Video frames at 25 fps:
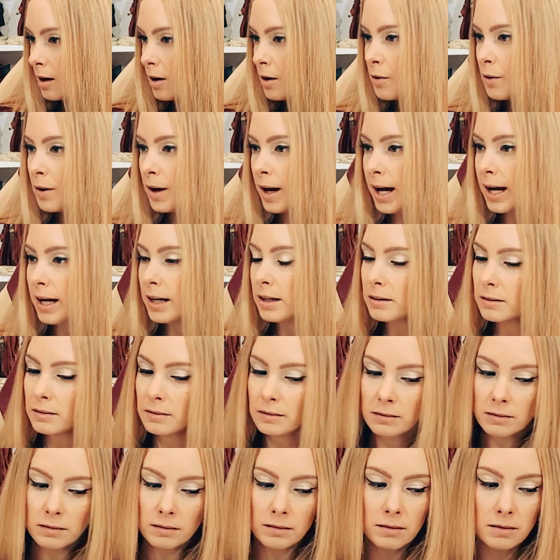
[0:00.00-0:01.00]
Okay,
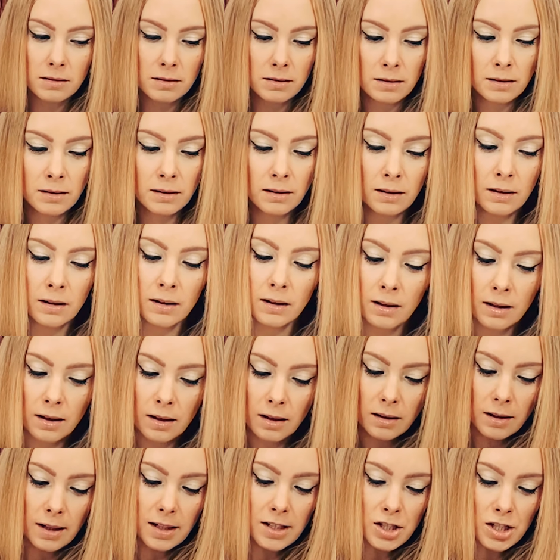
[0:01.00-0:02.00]

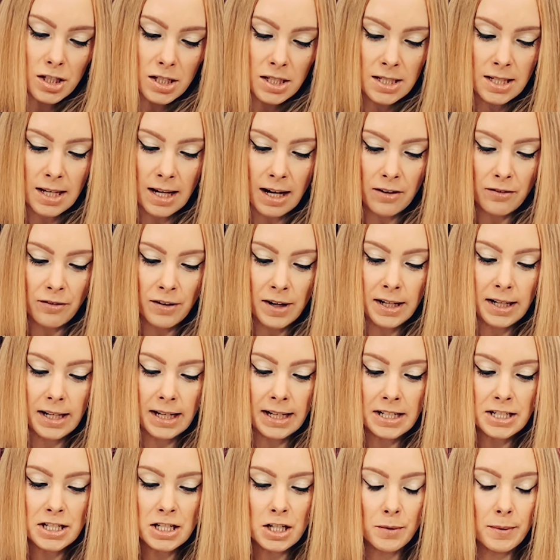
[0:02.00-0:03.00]
let's just get right
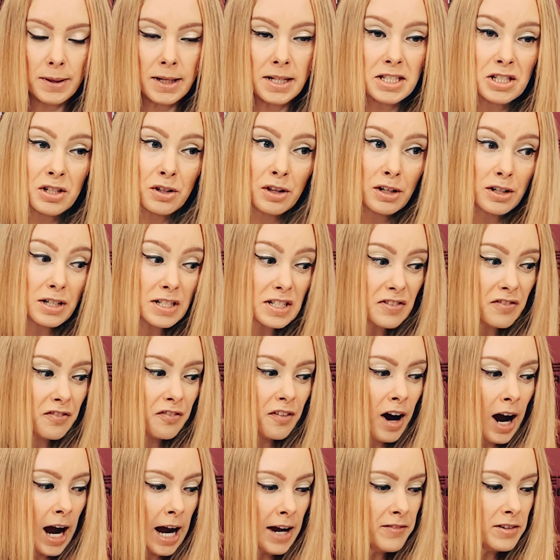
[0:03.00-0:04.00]
into it. So there's
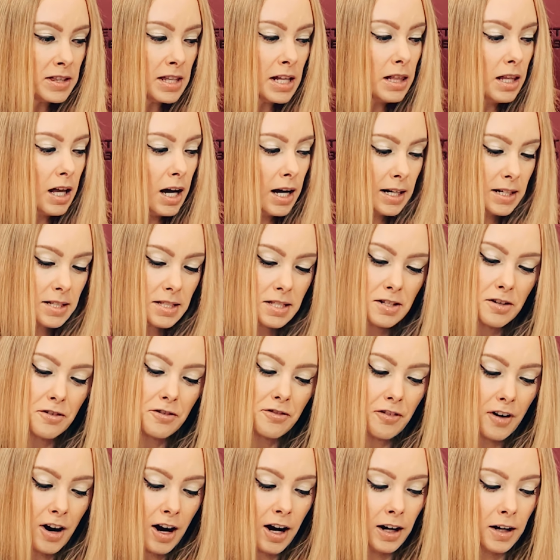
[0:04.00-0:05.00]
5 in the line so
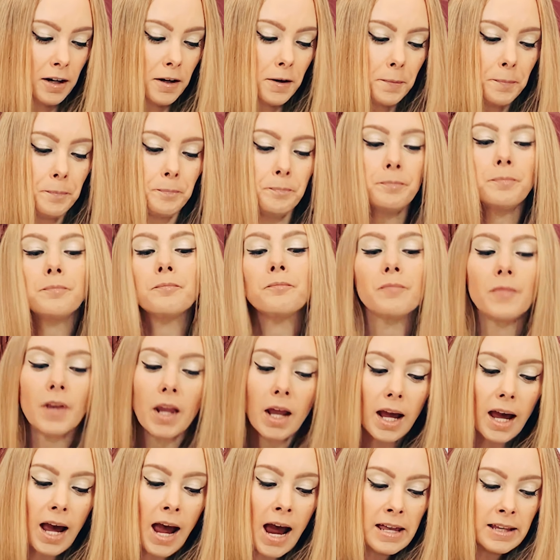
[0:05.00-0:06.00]
far,
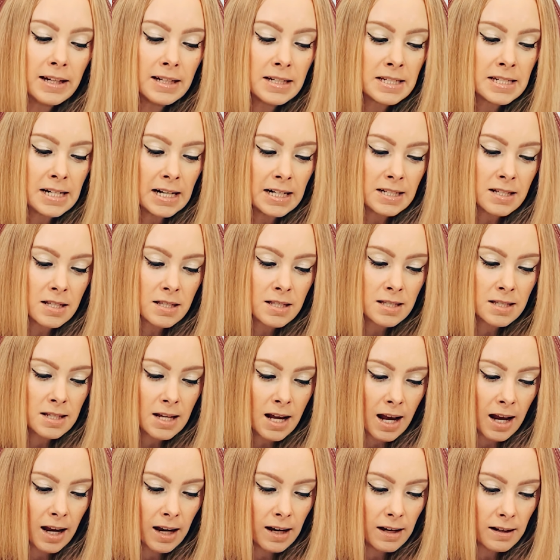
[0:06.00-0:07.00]
and it does
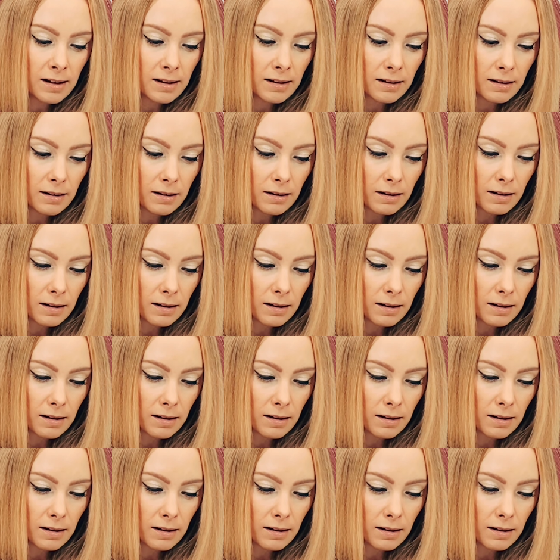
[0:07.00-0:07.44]
say